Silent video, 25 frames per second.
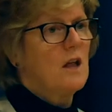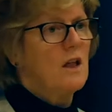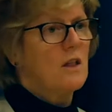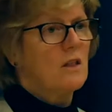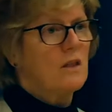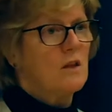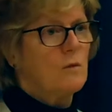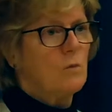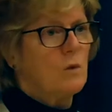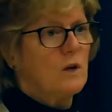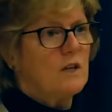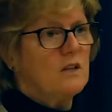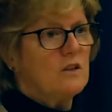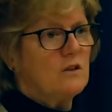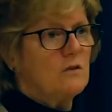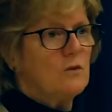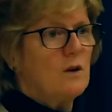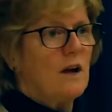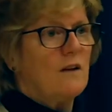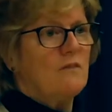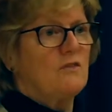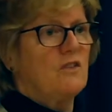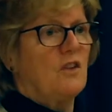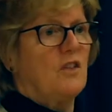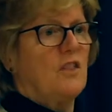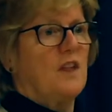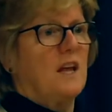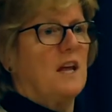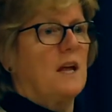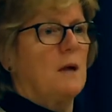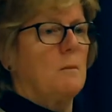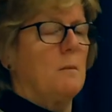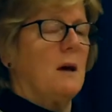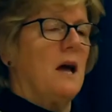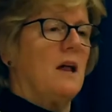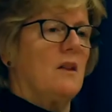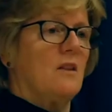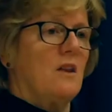So we do have to think
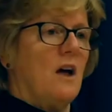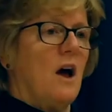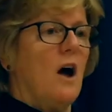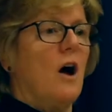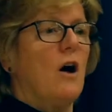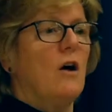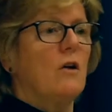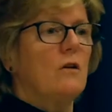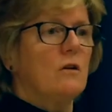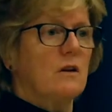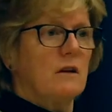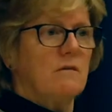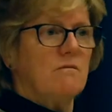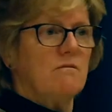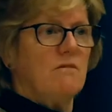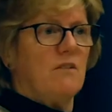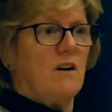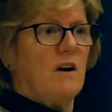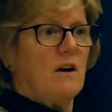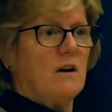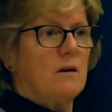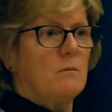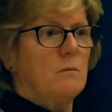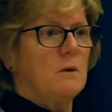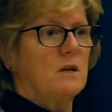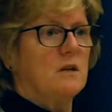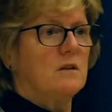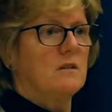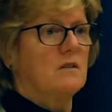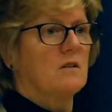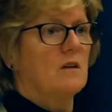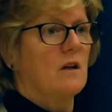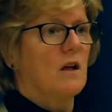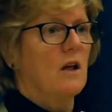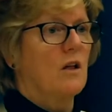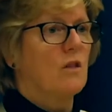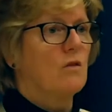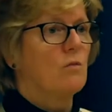about the whole environment
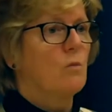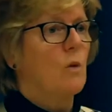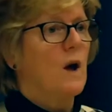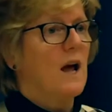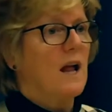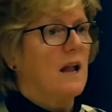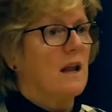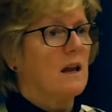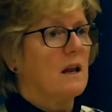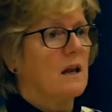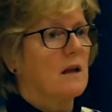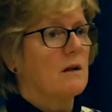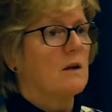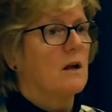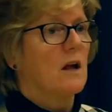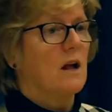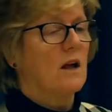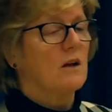as well